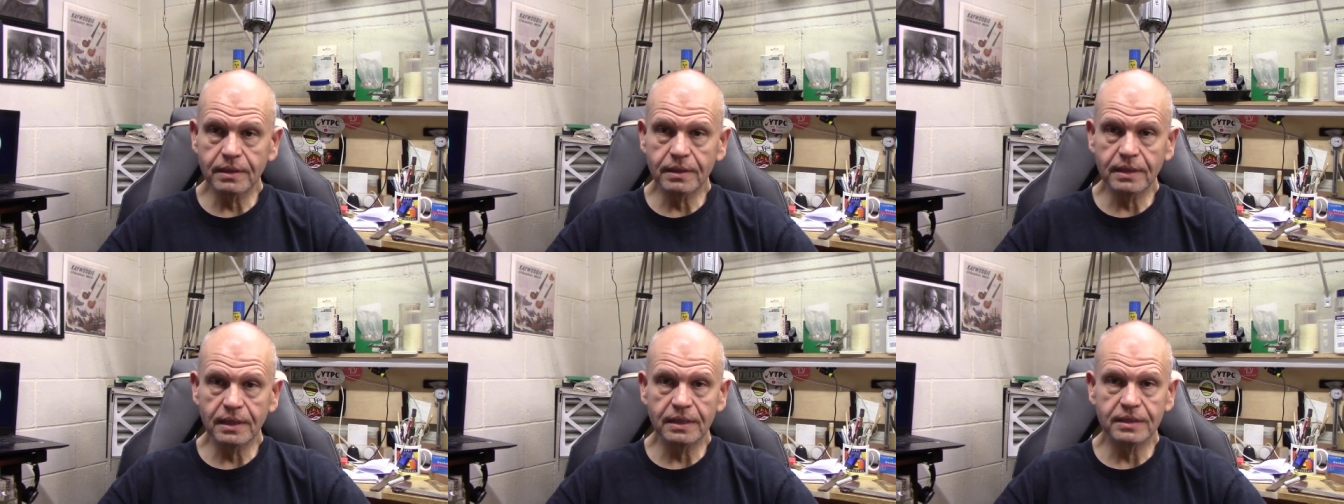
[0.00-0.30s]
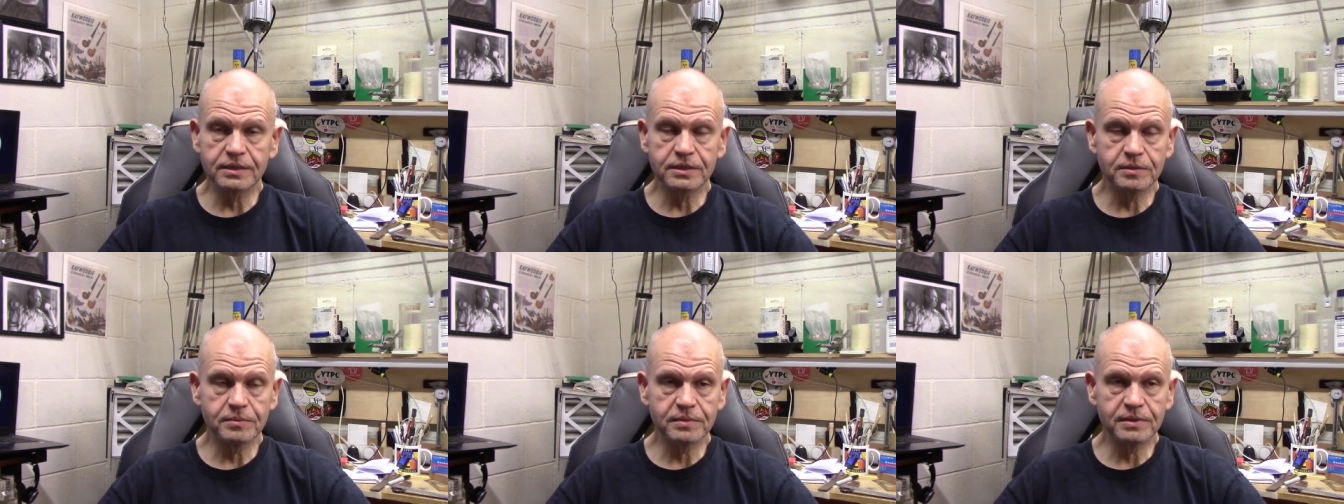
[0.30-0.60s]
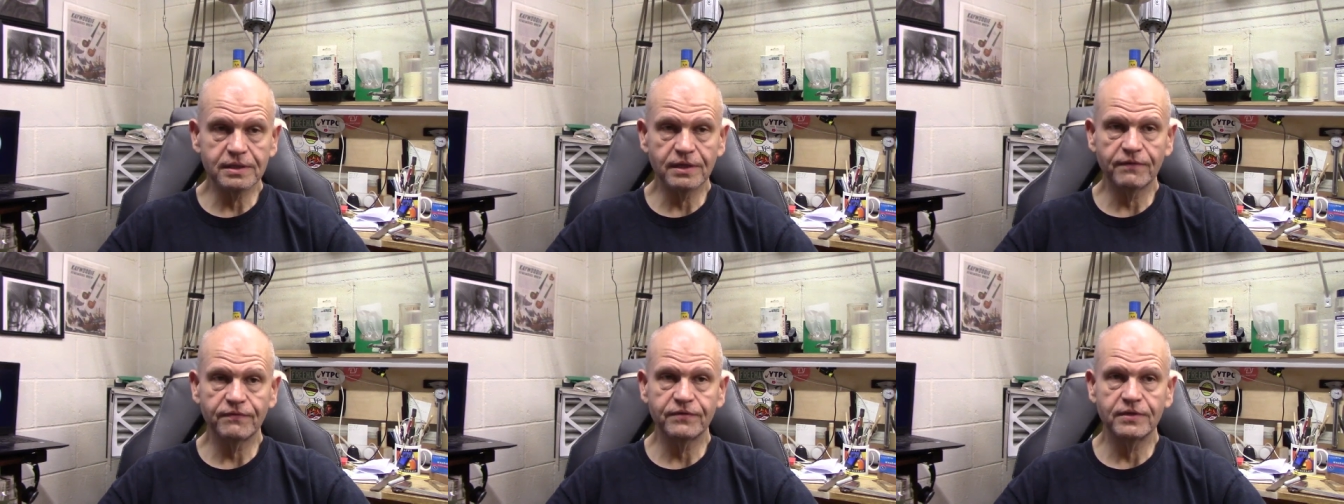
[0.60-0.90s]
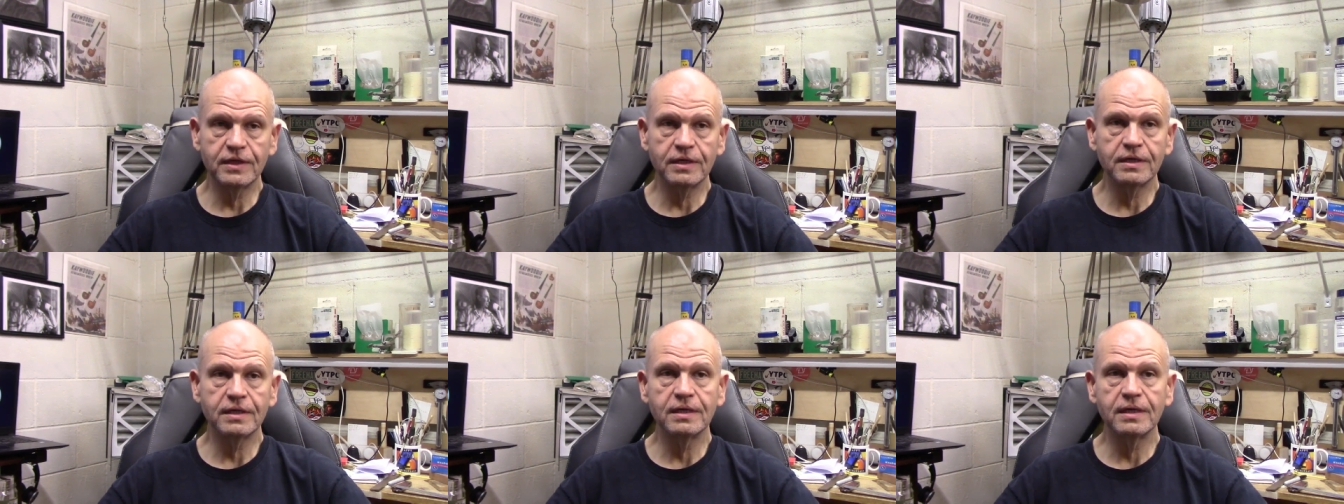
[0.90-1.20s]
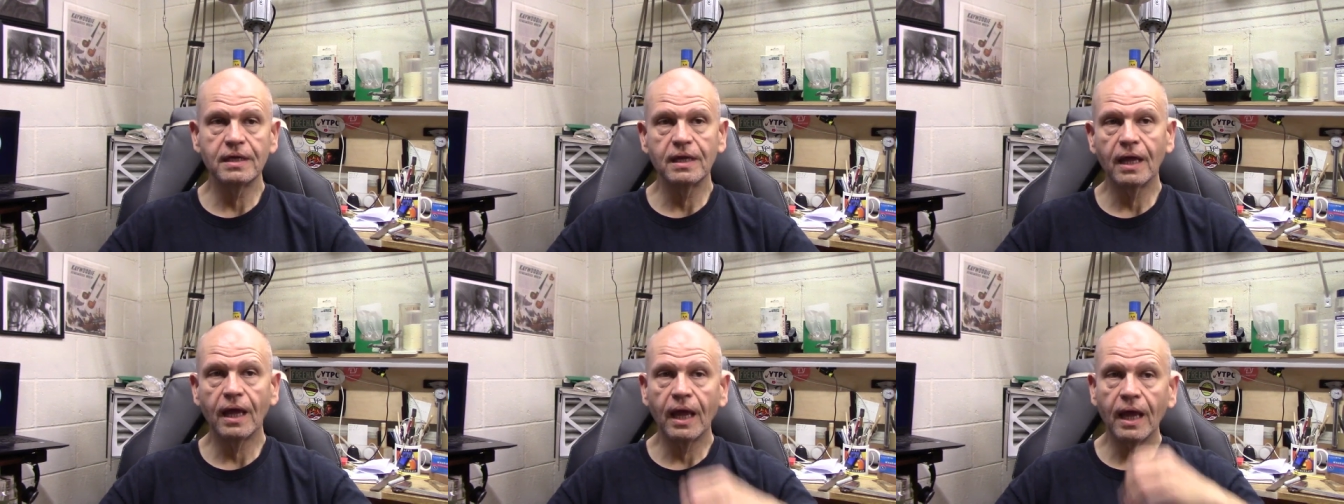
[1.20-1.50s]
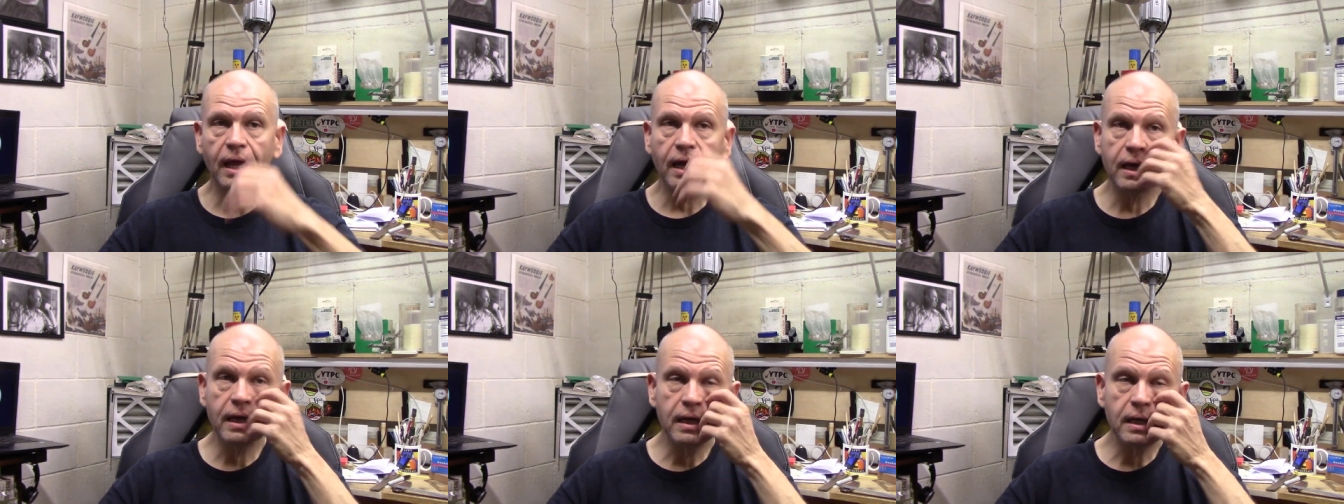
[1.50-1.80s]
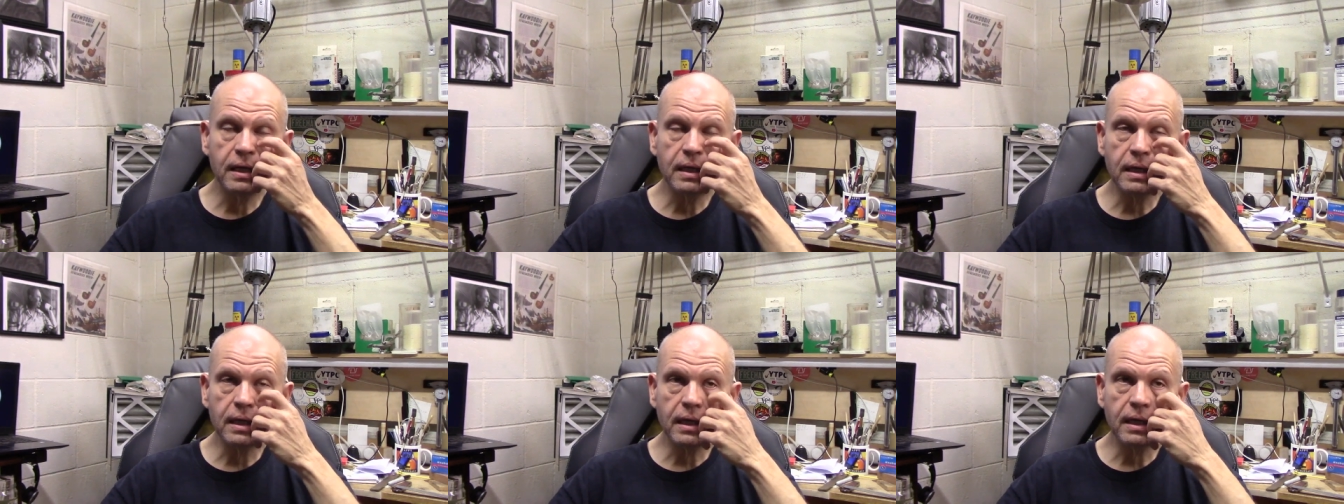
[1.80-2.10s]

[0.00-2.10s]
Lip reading: getting some stuff done. And